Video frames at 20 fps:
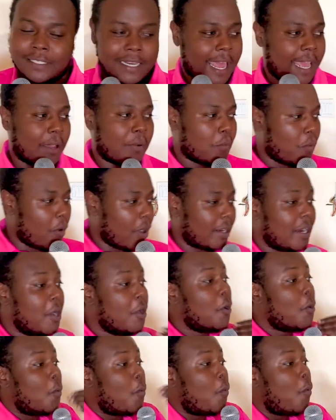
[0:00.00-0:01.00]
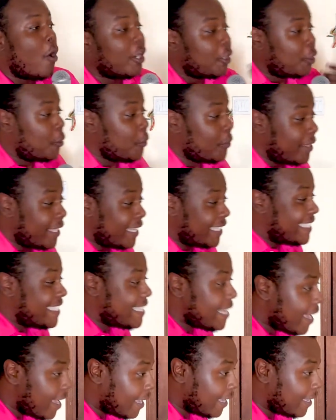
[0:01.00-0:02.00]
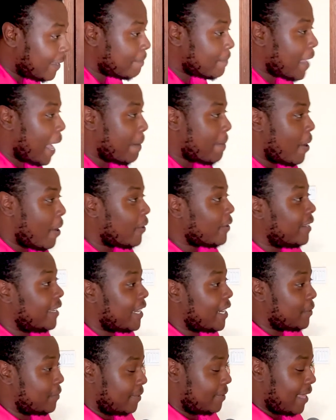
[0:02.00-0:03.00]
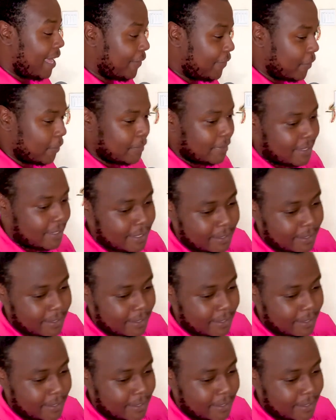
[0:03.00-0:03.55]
Like, what what do they say about niggas with iPhones?